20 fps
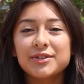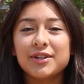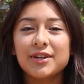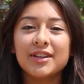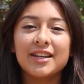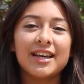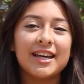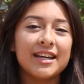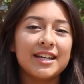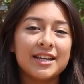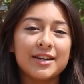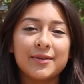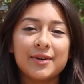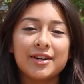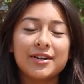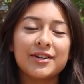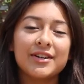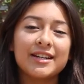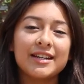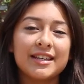don't let
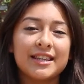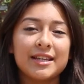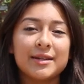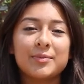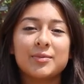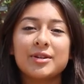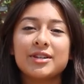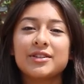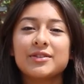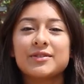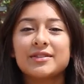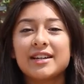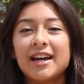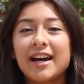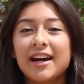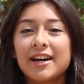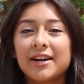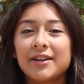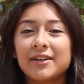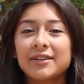anyone or anything bring you
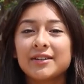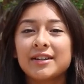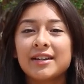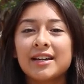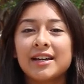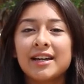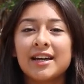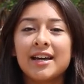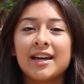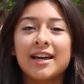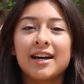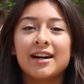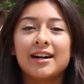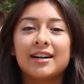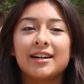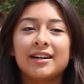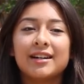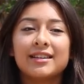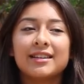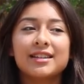down.
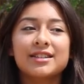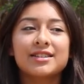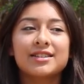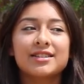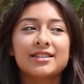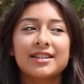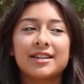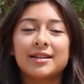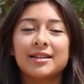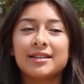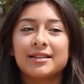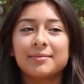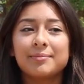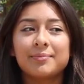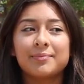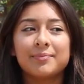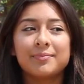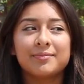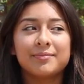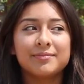Uh, let's just get
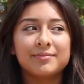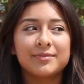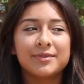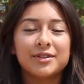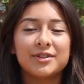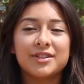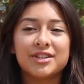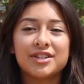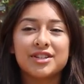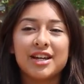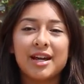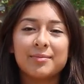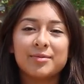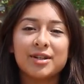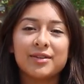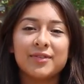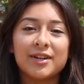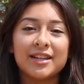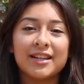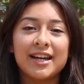through this
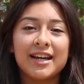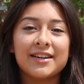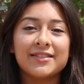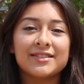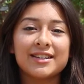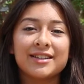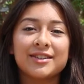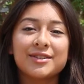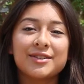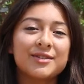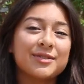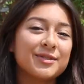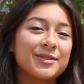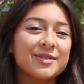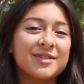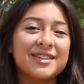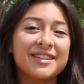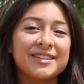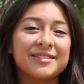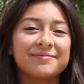chapter of our lives and look cool
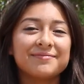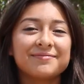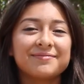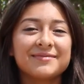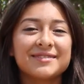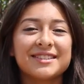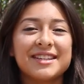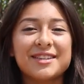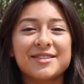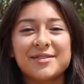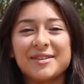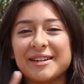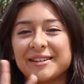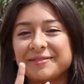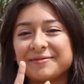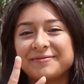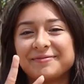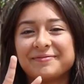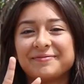doing it. Stay swag.